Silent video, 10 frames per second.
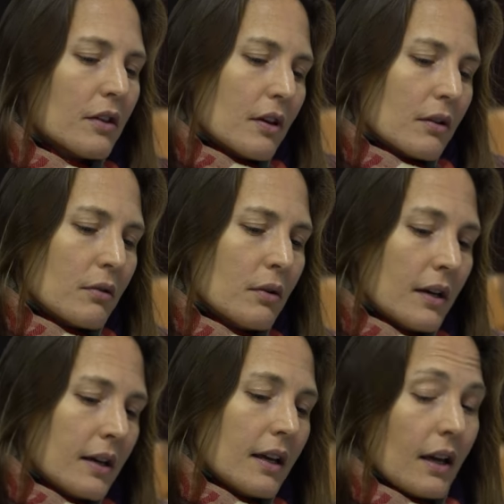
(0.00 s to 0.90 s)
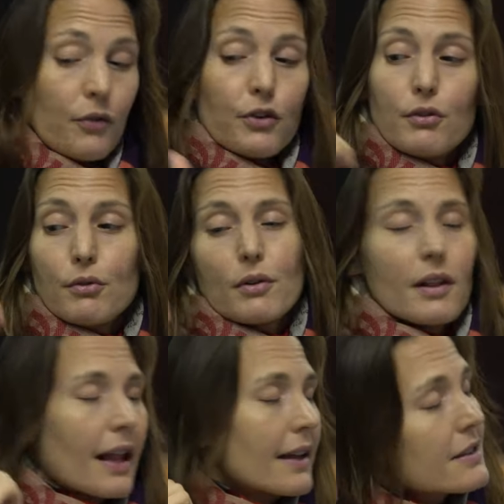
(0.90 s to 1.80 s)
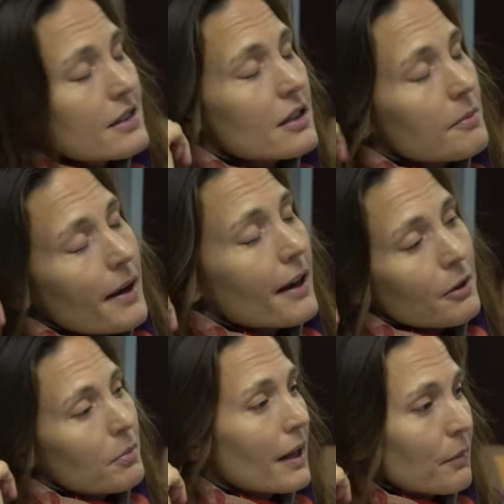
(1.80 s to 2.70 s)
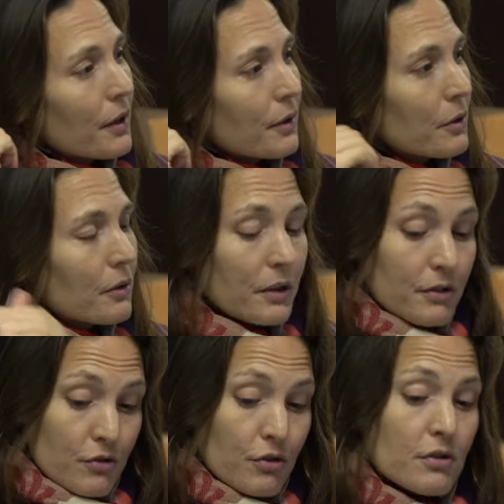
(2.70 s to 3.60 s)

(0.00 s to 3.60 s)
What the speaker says: though if you glanced to the back of the plane where there were windows,